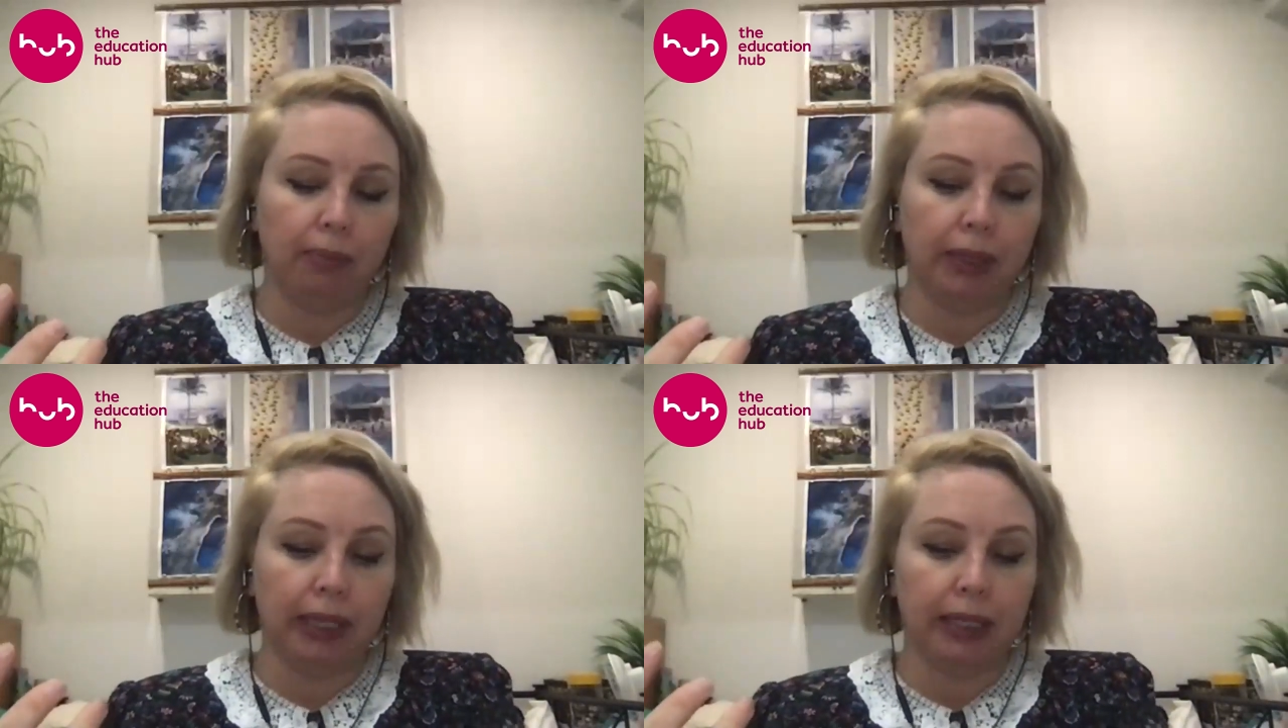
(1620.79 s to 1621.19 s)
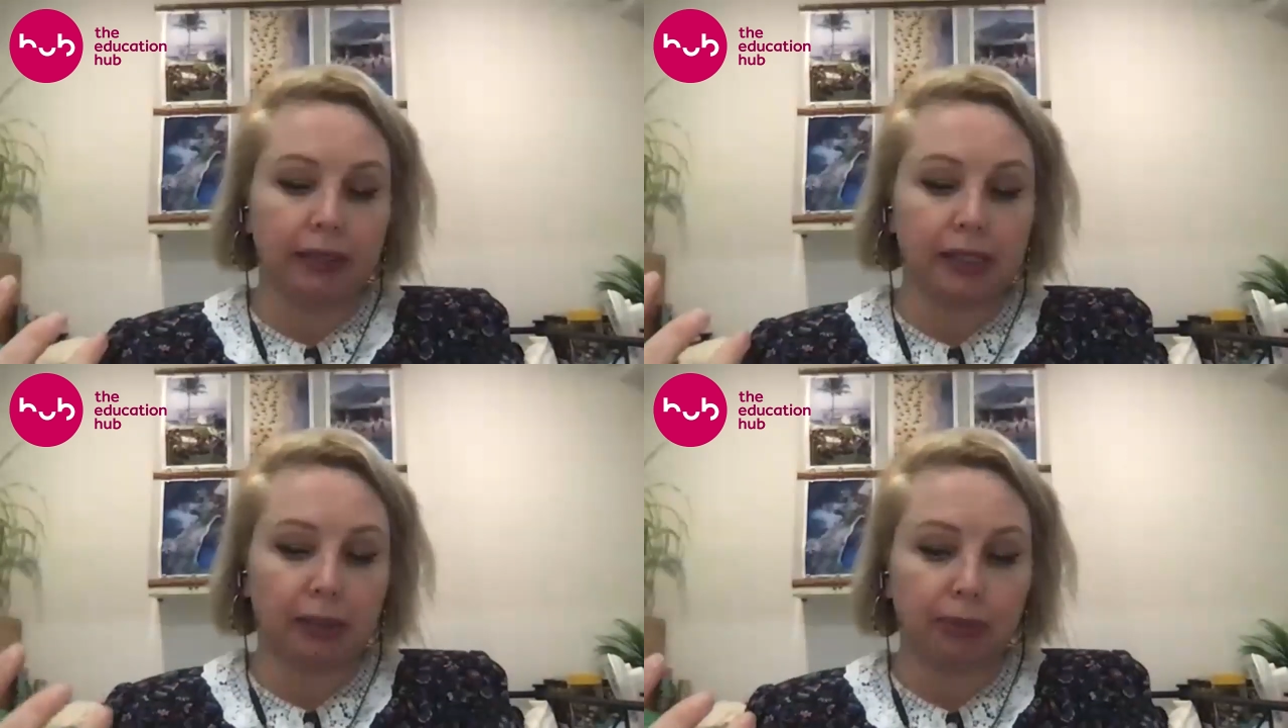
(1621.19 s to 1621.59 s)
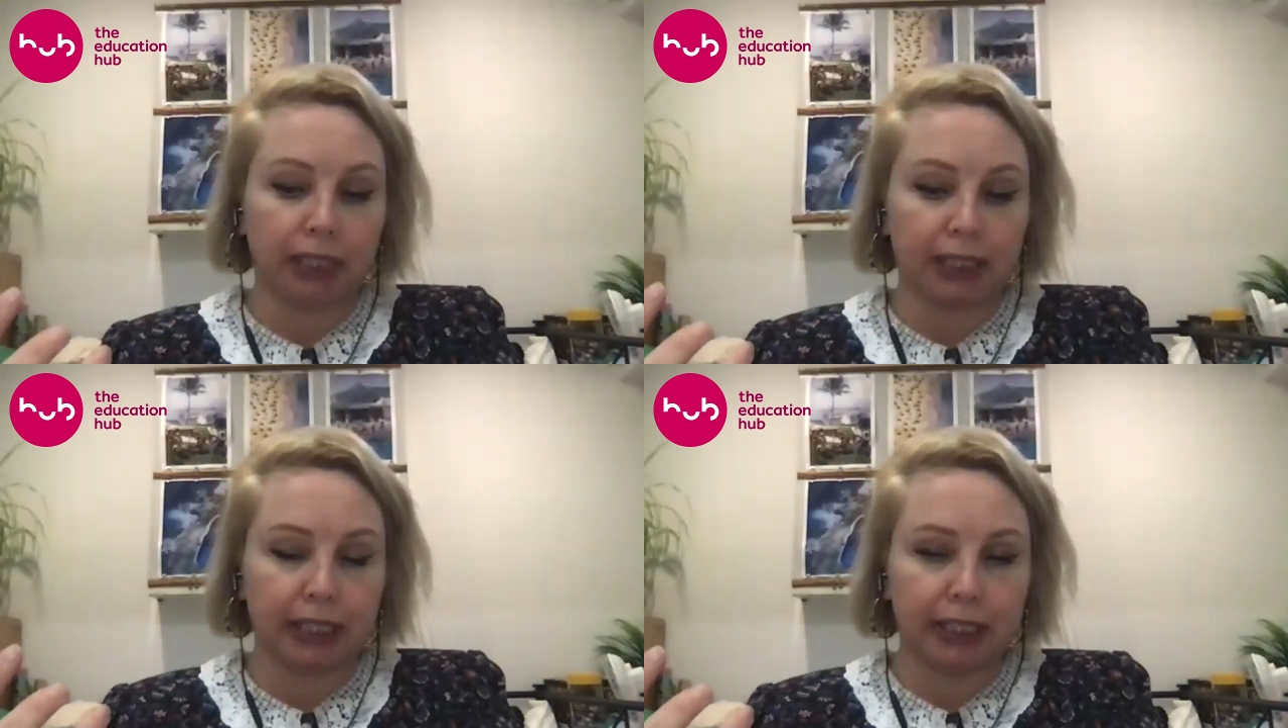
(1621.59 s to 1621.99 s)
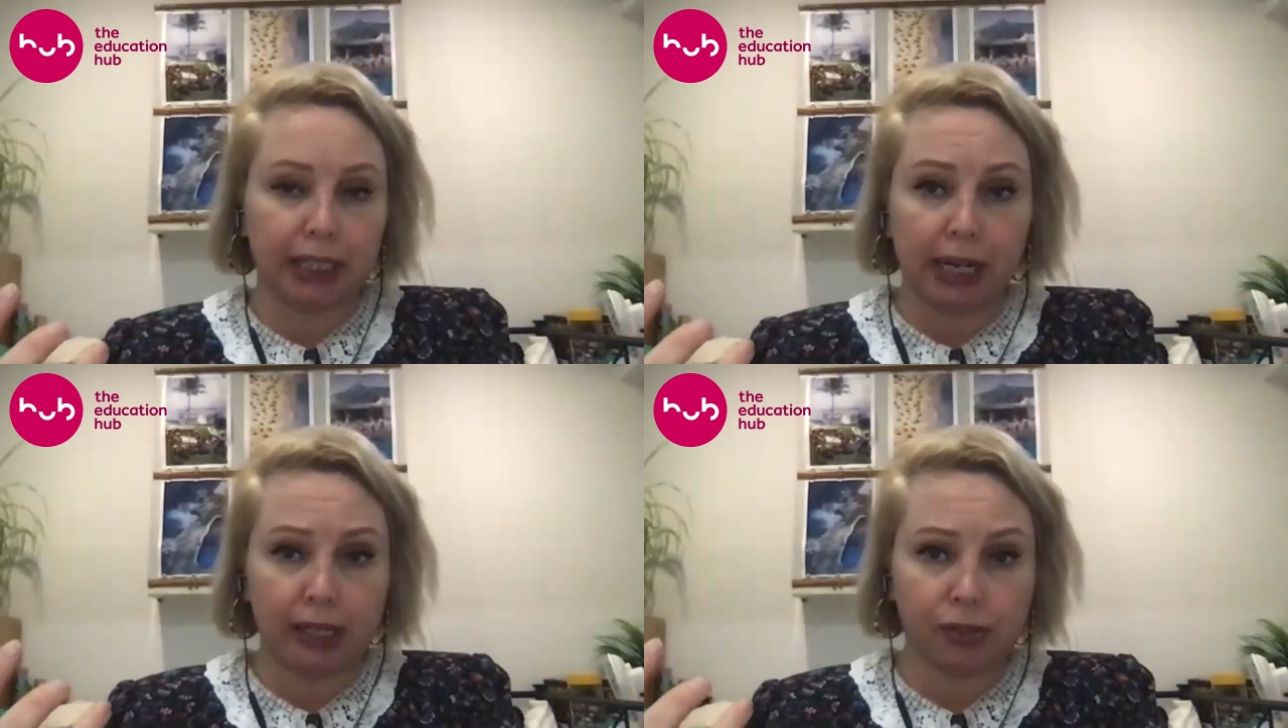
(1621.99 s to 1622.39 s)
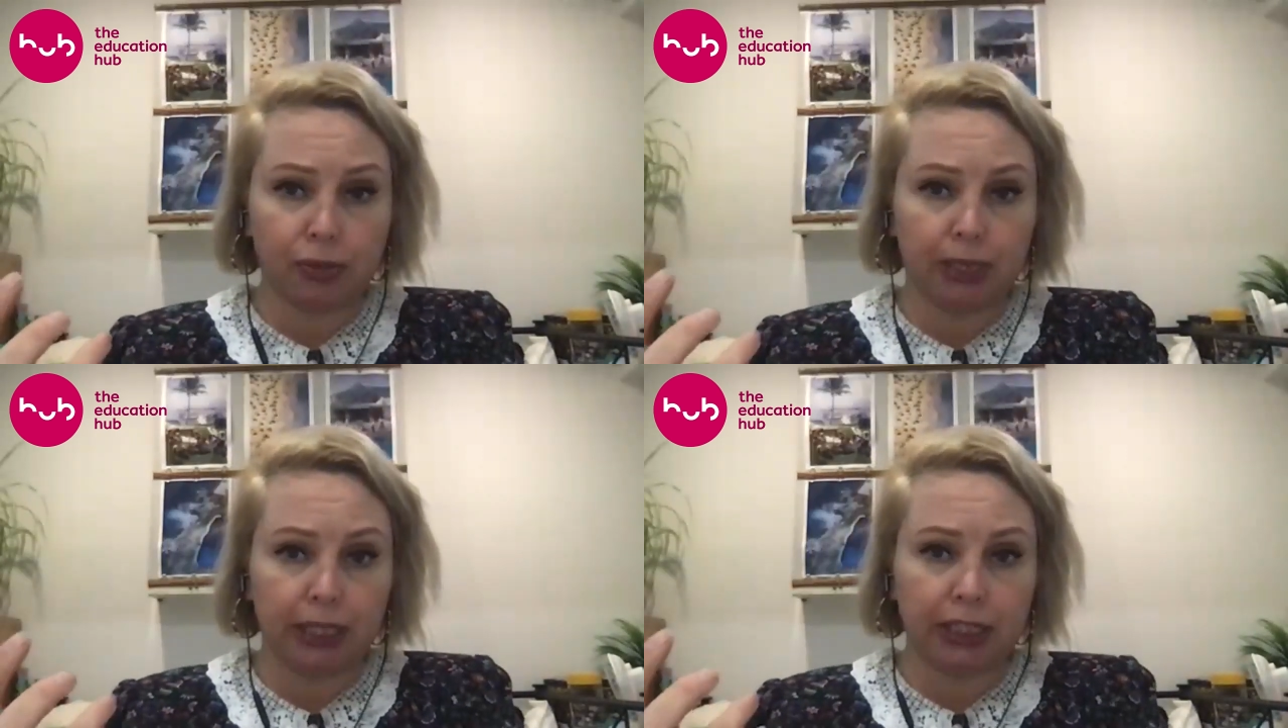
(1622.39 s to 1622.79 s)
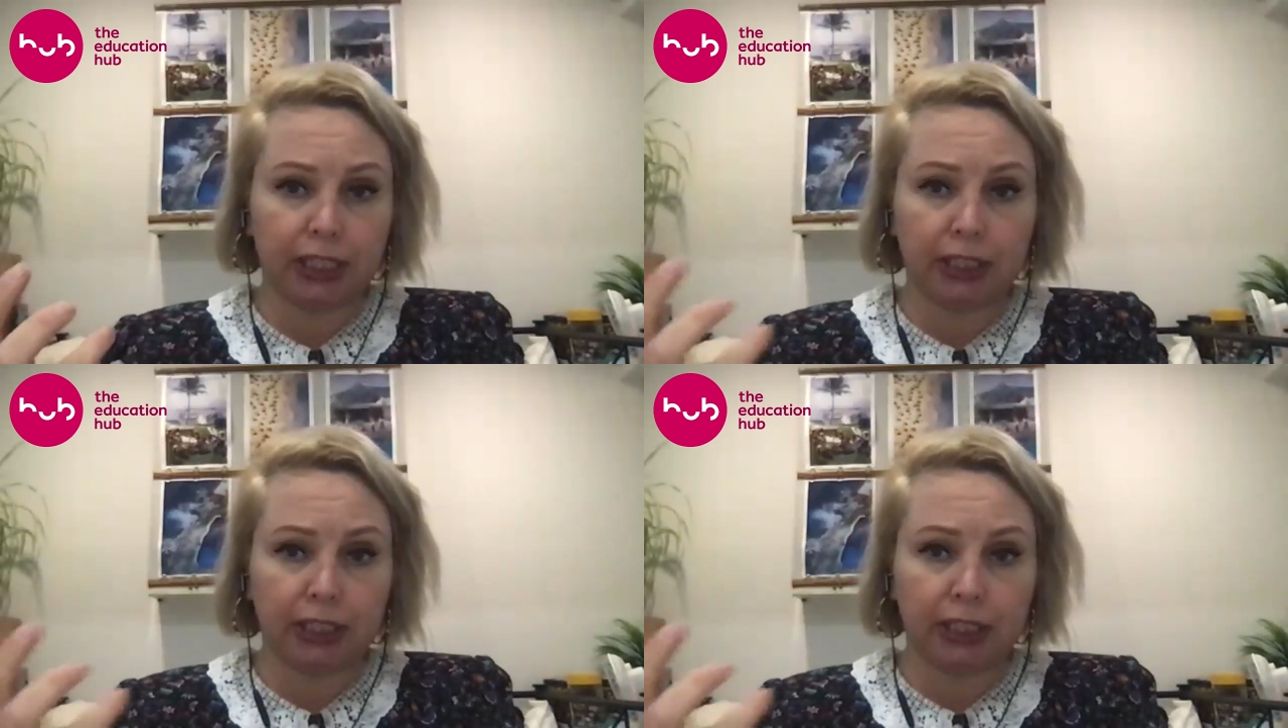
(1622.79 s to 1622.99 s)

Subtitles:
their subject teacher, classroom teacher,